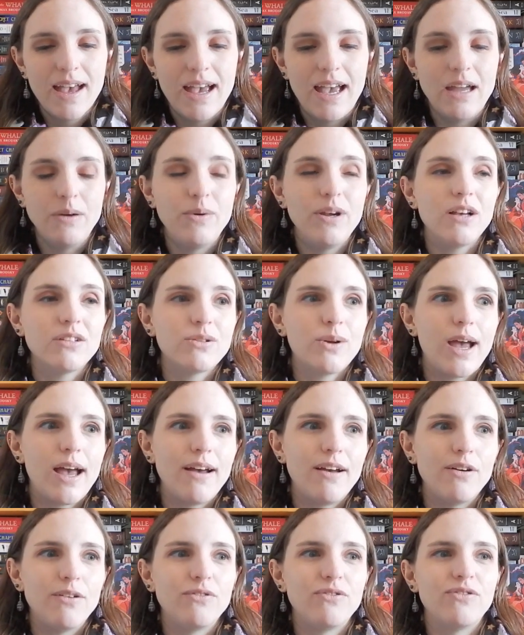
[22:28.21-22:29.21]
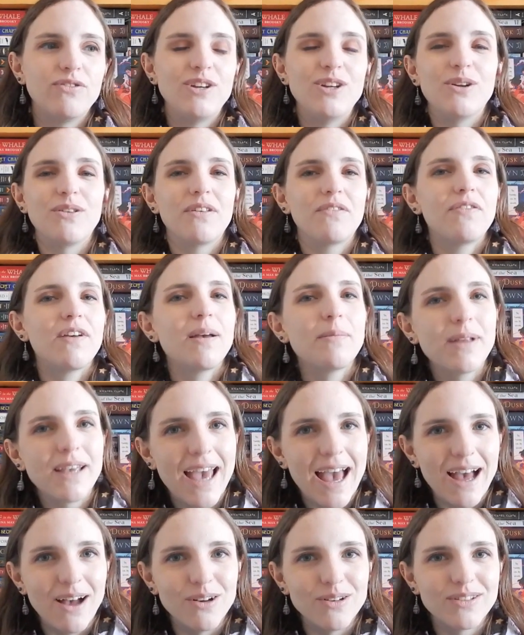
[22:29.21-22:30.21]
And we also have, you know, the
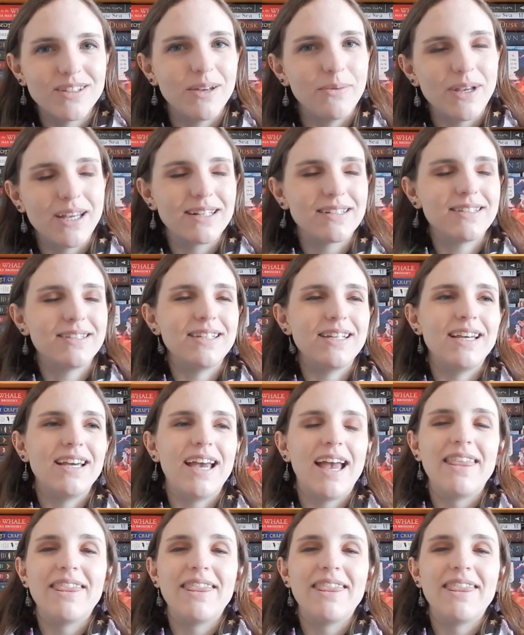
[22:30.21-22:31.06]
family house that we get to see,